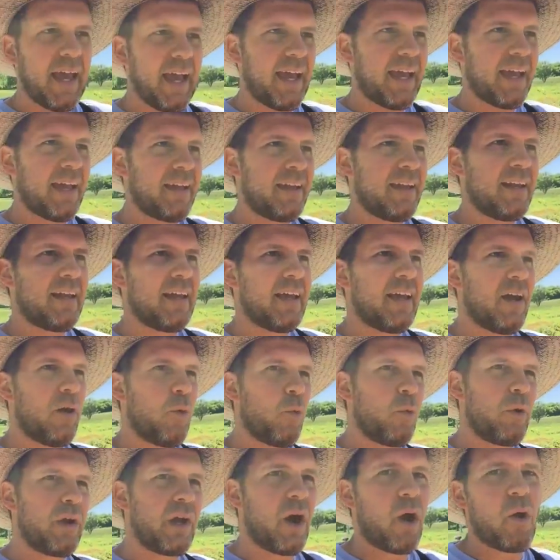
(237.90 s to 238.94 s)
and
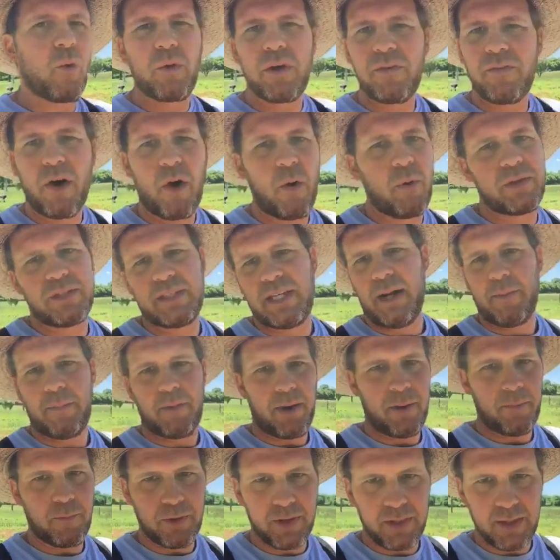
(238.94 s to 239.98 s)
we've always had a
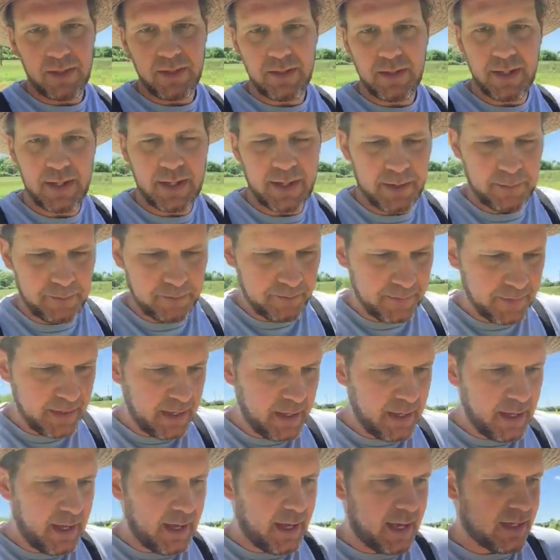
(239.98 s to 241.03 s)
problem with it.
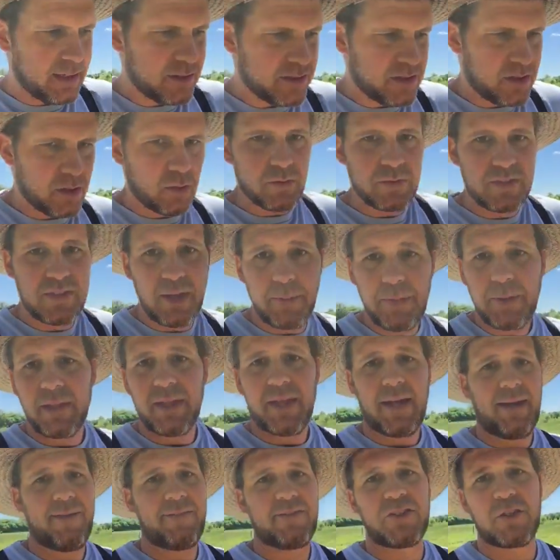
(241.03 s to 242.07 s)
And so
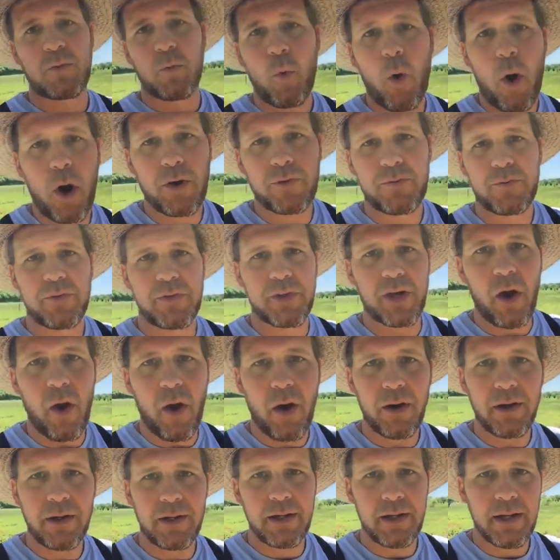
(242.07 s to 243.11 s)
typically I'd have to just walk through the
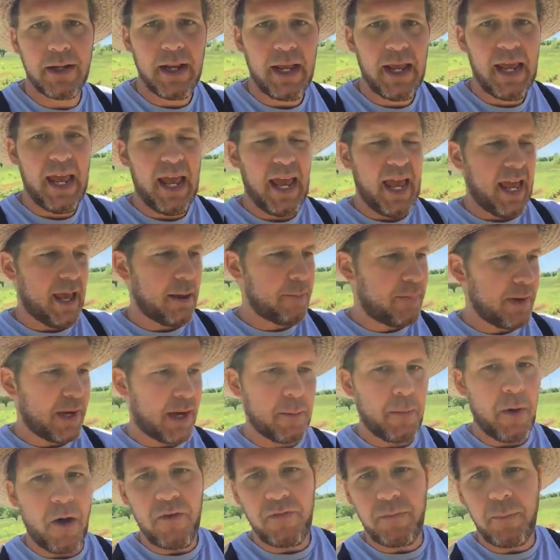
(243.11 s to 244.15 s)
garden and
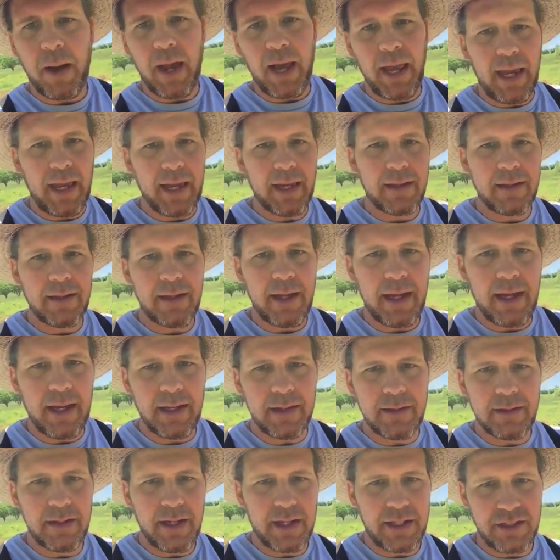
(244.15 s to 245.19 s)
pick them off by hand
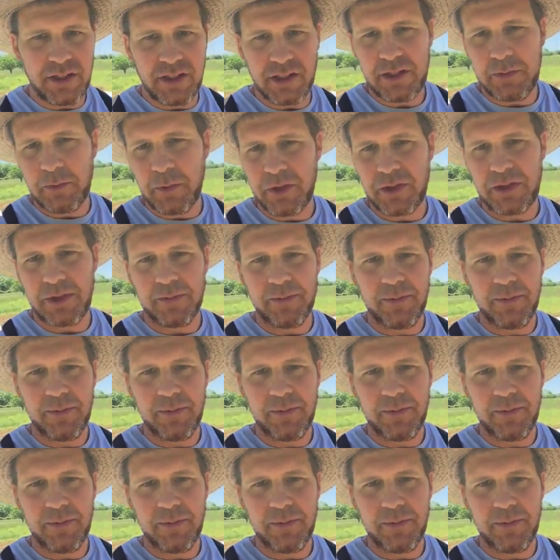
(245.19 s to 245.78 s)
and just smush